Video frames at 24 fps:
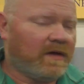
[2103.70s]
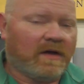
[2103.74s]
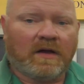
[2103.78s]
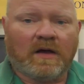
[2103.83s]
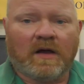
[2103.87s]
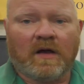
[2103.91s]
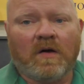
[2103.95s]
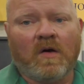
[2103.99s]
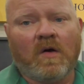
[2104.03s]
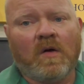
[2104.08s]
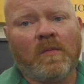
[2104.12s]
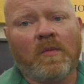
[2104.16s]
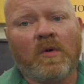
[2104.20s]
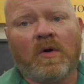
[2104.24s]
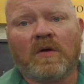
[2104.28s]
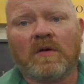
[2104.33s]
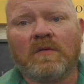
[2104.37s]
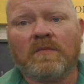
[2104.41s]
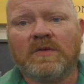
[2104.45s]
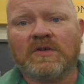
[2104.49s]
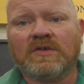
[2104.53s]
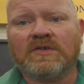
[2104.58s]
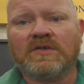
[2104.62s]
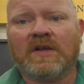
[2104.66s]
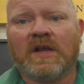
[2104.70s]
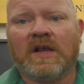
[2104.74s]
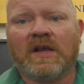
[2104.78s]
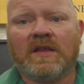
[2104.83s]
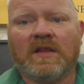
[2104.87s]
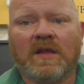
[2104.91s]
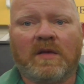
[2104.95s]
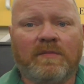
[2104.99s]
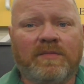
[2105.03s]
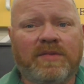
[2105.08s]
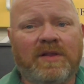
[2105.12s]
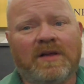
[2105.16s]
a homeowner machine
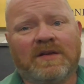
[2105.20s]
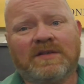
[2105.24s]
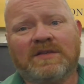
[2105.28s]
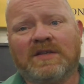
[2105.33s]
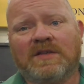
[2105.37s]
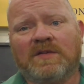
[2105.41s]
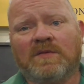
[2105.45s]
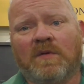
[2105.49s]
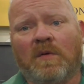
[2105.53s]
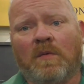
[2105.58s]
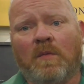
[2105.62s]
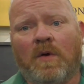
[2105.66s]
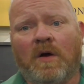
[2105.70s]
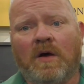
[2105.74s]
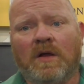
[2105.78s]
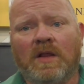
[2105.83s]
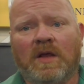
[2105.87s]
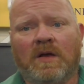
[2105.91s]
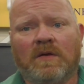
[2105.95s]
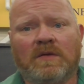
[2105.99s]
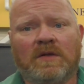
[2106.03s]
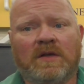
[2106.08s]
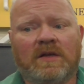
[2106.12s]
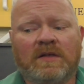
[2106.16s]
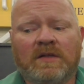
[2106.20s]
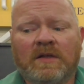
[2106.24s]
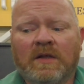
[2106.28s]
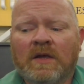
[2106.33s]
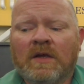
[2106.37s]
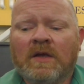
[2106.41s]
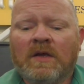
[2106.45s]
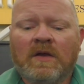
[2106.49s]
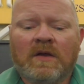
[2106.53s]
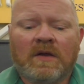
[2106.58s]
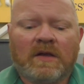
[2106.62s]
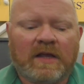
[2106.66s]
that plugs into a wall outlet,
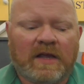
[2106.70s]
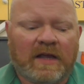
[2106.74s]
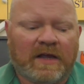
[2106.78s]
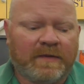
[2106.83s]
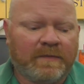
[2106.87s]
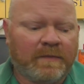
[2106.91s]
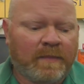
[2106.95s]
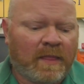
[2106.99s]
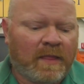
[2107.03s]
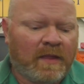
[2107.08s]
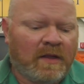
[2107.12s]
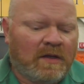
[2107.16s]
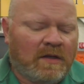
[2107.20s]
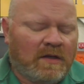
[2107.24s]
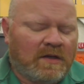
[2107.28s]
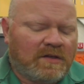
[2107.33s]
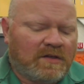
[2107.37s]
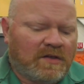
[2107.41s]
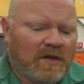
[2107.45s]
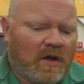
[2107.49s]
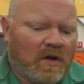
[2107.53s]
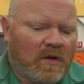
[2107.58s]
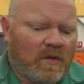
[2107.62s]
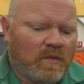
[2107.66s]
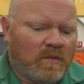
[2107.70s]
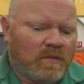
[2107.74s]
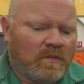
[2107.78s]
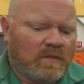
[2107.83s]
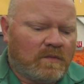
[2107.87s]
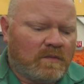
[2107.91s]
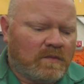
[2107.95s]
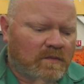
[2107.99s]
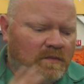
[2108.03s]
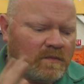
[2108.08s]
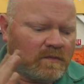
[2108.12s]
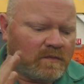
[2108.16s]
okay?
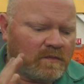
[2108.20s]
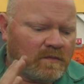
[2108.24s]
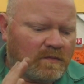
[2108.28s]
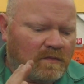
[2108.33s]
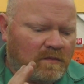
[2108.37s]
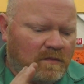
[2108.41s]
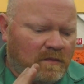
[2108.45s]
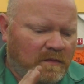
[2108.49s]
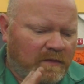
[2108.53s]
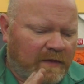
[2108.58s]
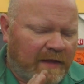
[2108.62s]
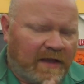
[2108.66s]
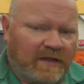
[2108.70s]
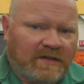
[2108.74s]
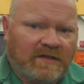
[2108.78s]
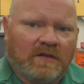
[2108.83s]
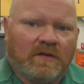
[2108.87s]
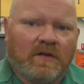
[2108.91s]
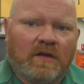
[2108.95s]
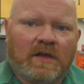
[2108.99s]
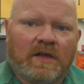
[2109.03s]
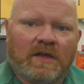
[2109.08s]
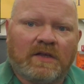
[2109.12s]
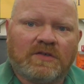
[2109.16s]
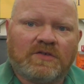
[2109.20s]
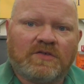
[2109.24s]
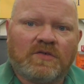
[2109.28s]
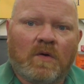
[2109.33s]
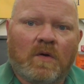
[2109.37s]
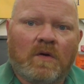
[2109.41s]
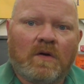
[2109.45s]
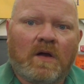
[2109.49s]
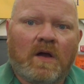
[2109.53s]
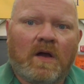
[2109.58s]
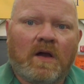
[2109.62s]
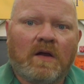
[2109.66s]
So that's a look at
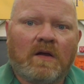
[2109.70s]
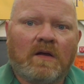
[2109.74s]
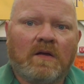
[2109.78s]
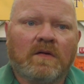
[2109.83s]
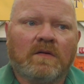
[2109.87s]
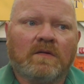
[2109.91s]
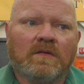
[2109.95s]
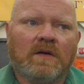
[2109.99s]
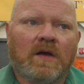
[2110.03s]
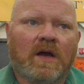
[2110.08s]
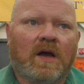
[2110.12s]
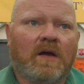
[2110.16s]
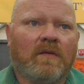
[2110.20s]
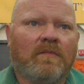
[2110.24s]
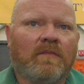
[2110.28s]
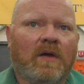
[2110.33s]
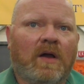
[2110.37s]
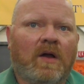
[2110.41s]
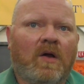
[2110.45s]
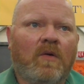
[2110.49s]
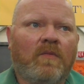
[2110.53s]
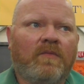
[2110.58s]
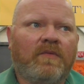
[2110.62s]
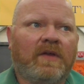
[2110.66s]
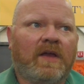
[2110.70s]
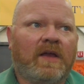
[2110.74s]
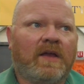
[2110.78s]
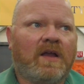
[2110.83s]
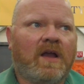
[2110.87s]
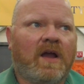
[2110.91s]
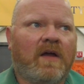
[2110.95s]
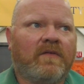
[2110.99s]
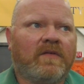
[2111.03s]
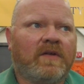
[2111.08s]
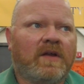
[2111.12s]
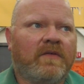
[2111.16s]
short arc. Hopefully I
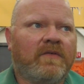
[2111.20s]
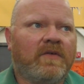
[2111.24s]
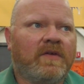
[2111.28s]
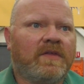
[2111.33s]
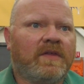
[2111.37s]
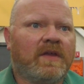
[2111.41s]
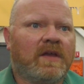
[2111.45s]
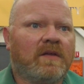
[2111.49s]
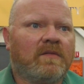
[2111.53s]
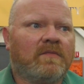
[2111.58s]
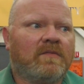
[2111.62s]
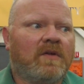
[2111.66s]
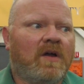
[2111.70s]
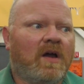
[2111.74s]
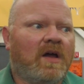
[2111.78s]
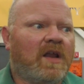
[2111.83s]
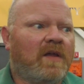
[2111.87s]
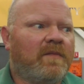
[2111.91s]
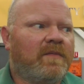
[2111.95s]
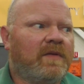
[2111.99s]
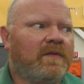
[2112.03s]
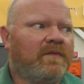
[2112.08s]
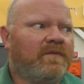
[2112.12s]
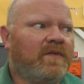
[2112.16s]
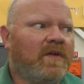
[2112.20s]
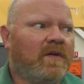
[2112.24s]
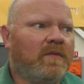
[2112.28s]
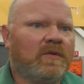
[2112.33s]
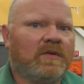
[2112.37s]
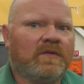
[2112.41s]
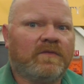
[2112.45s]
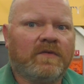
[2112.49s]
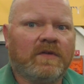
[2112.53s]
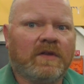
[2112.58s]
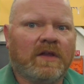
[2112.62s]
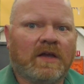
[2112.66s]
covered everything. God, I've been
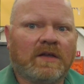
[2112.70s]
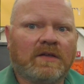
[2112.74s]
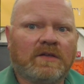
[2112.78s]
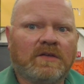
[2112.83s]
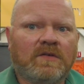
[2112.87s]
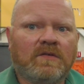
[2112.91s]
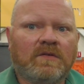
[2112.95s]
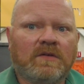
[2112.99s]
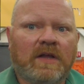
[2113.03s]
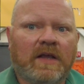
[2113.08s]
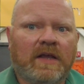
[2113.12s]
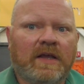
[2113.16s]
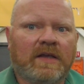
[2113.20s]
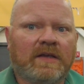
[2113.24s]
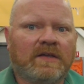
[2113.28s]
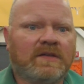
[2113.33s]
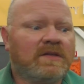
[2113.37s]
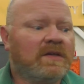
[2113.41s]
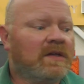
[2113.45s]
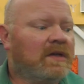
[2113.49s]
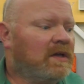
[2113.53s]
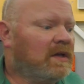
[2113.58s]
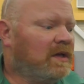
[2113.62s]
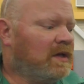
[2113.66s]
filming for like 2 days.